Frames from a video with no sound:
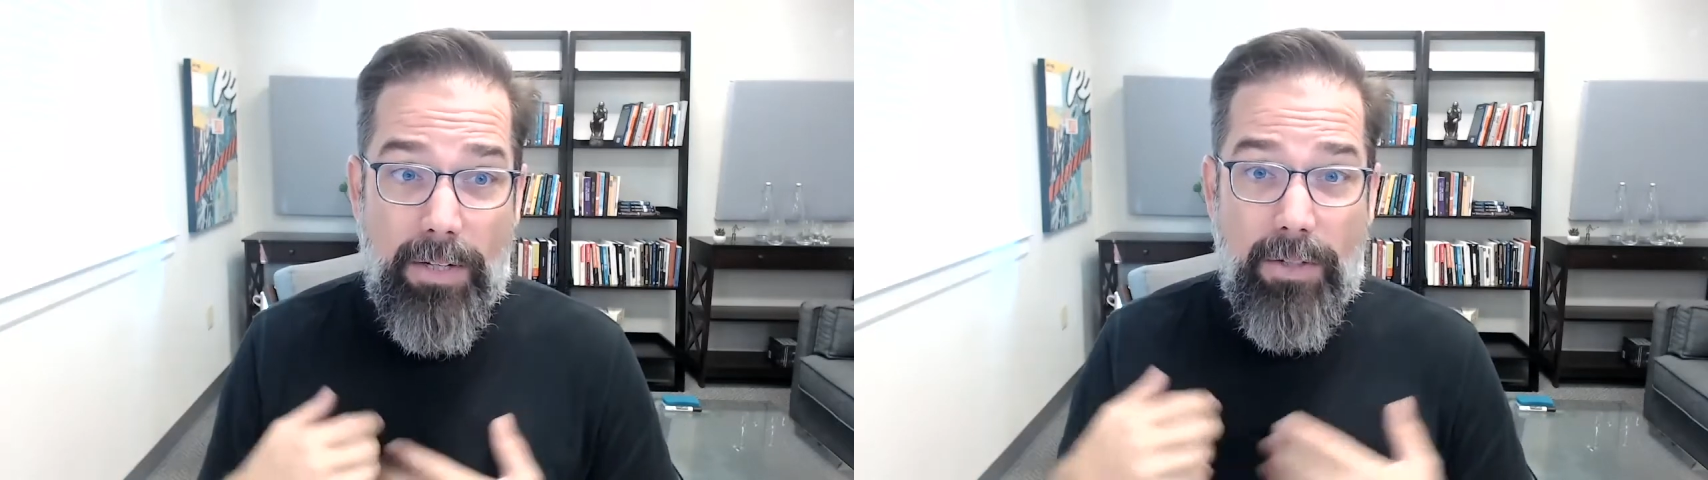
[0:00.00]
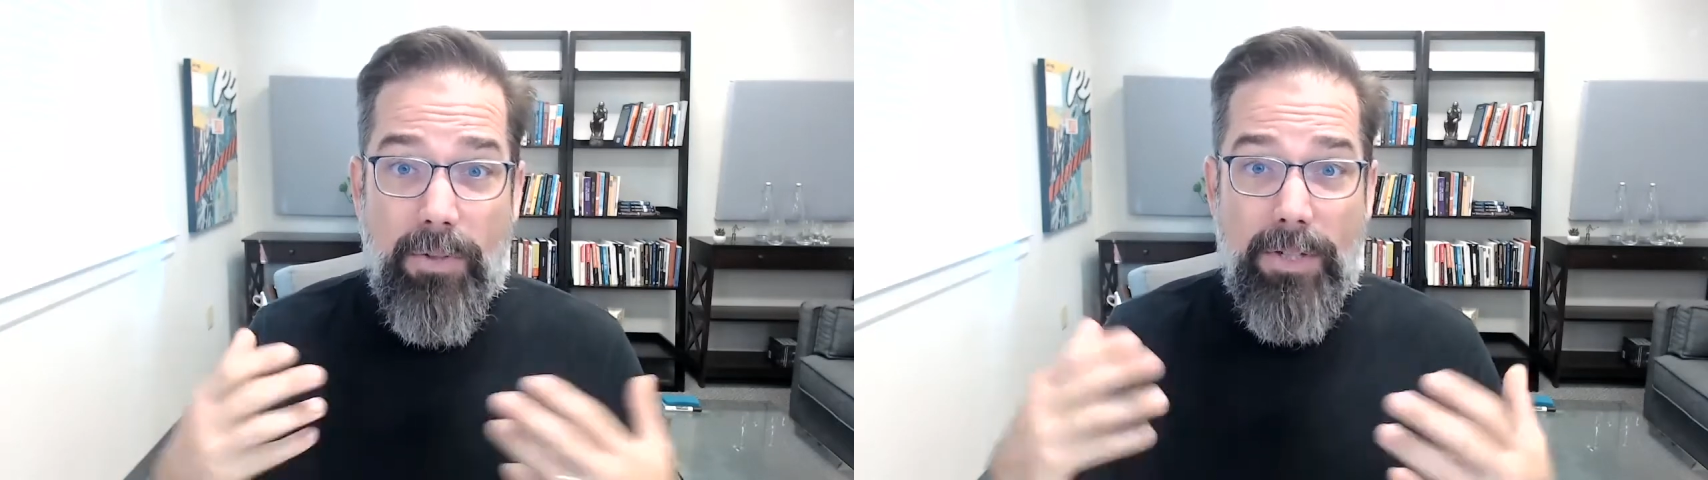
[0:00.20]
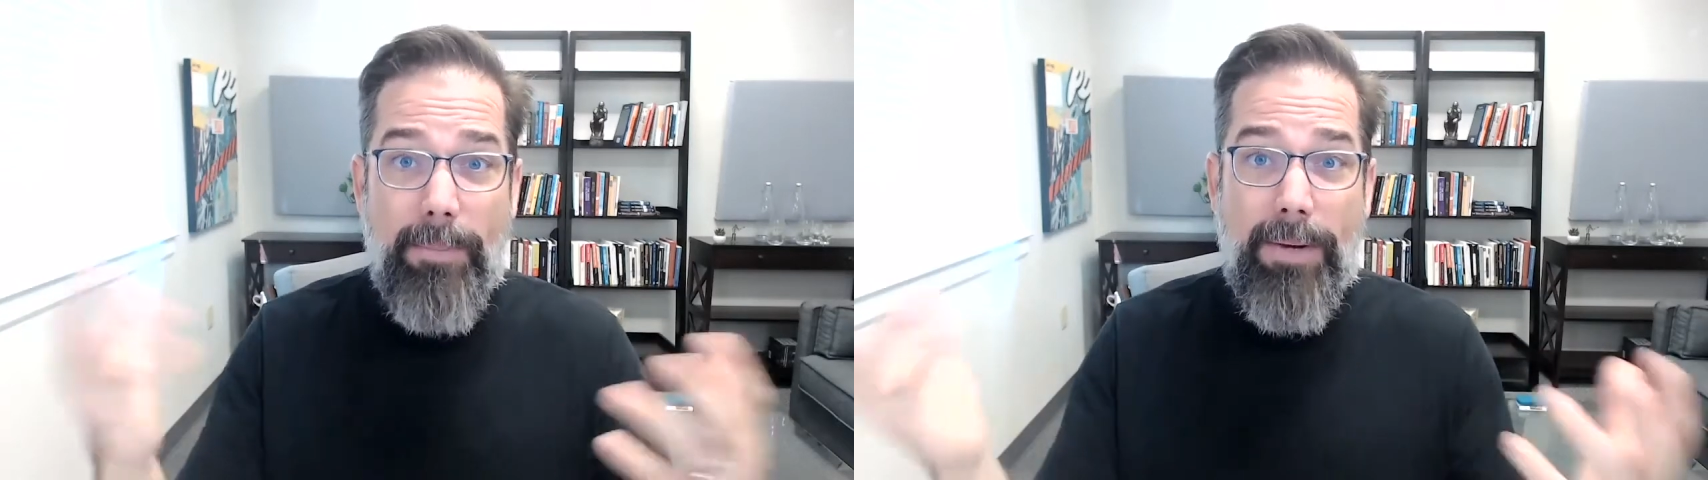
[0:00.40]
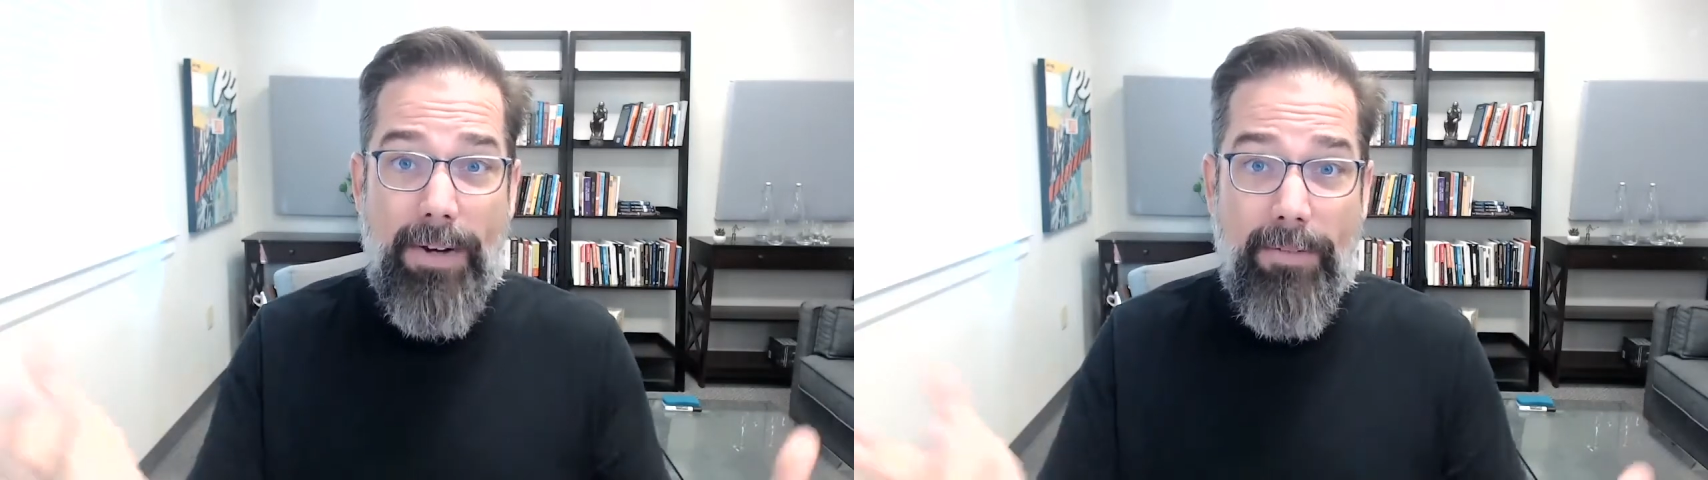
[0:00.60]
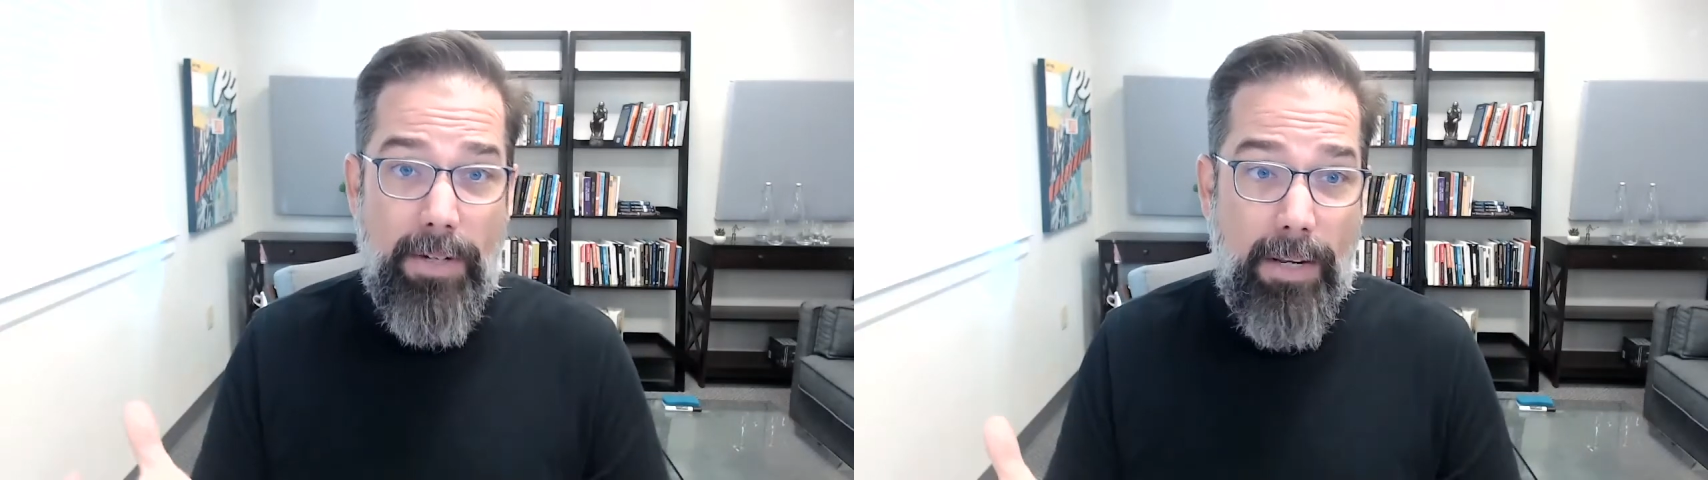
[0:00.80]
and do something I've
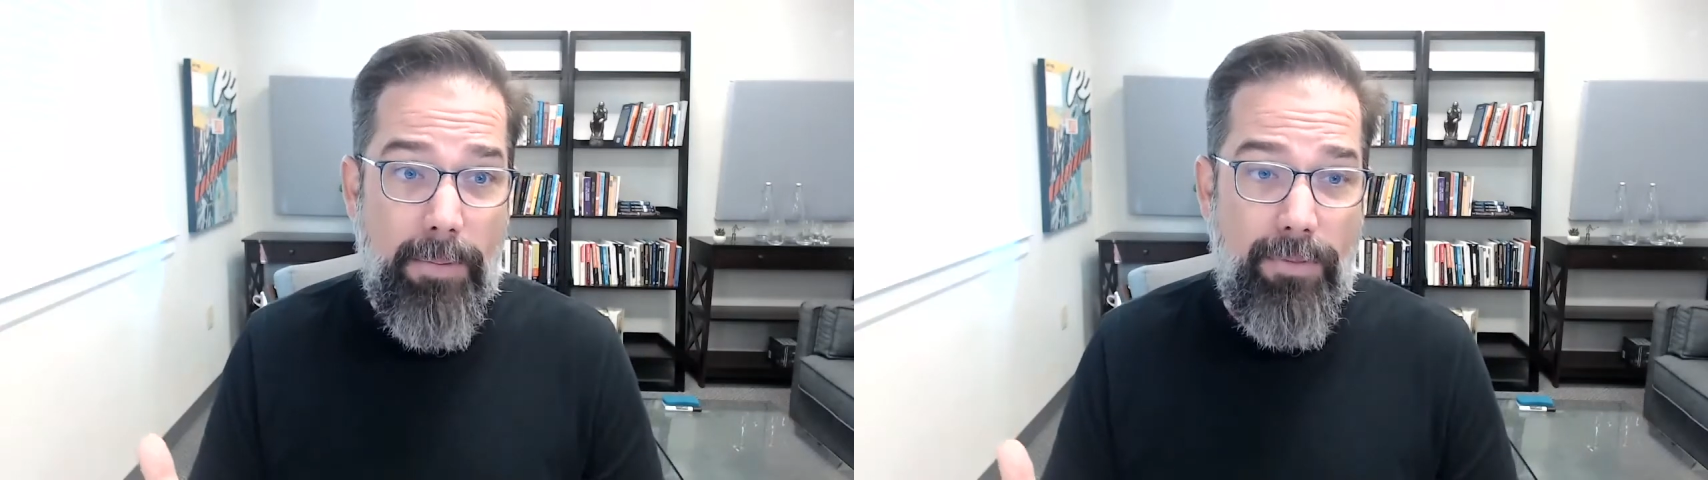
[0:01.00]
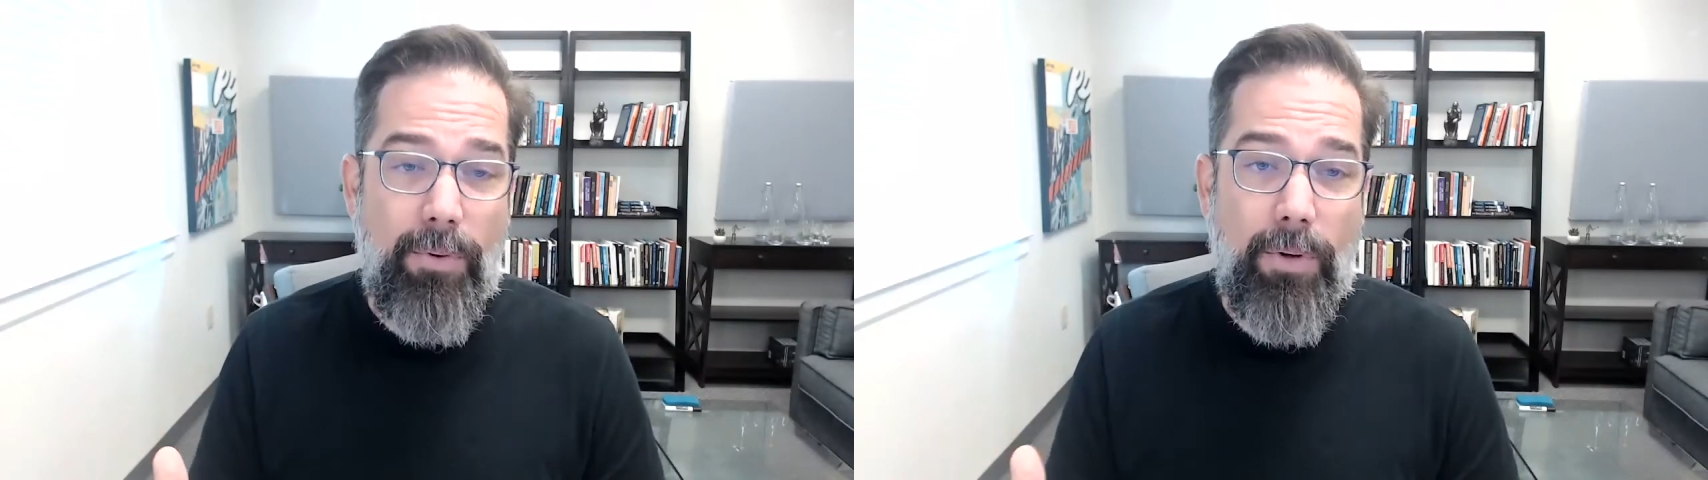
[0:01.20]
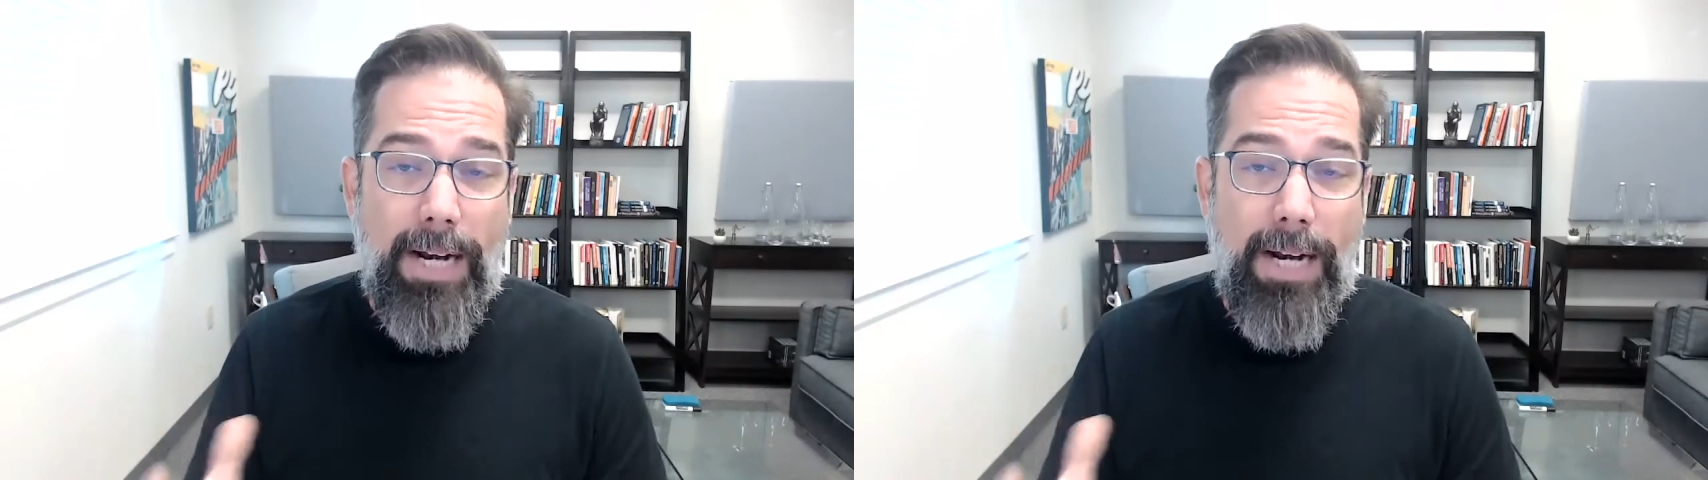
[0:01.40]
never done before.